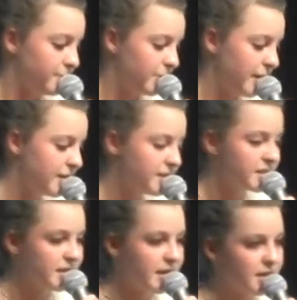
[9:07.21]
faith
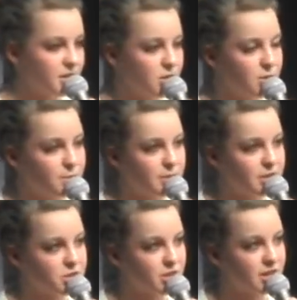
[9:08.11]
is you can
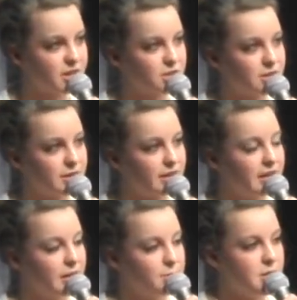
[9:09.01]
be sure and you can
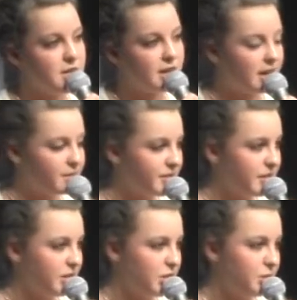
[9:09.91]
be
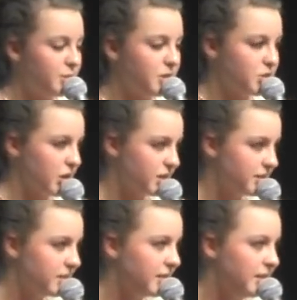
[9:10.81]
confident and you can be
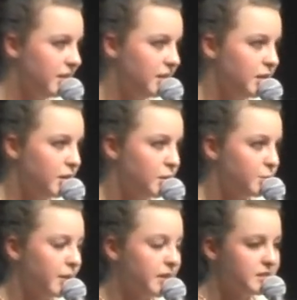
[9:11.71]
certain,
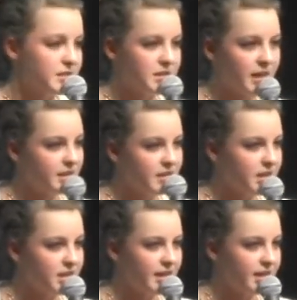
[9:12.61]
but it's
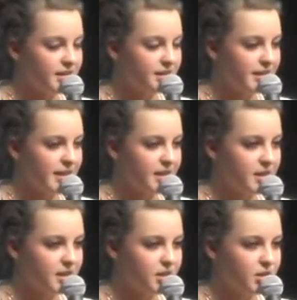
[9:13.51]
nothing that
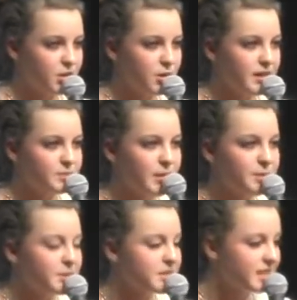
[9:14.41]
you guys
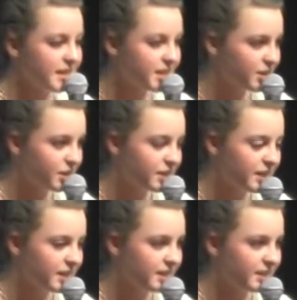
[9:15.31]
might be sitting there
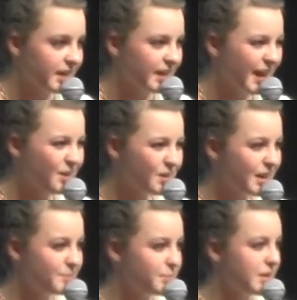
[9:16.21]
thinking how
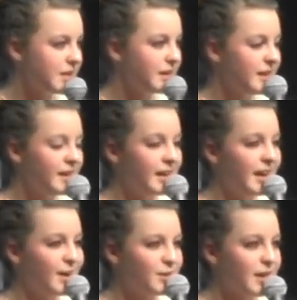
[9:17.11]
could I
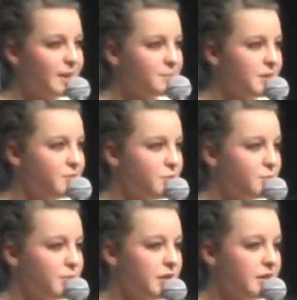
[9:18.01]

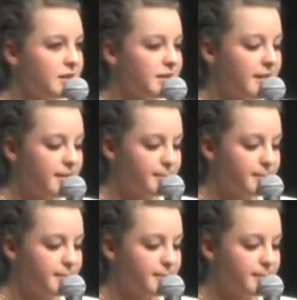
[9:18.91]
even be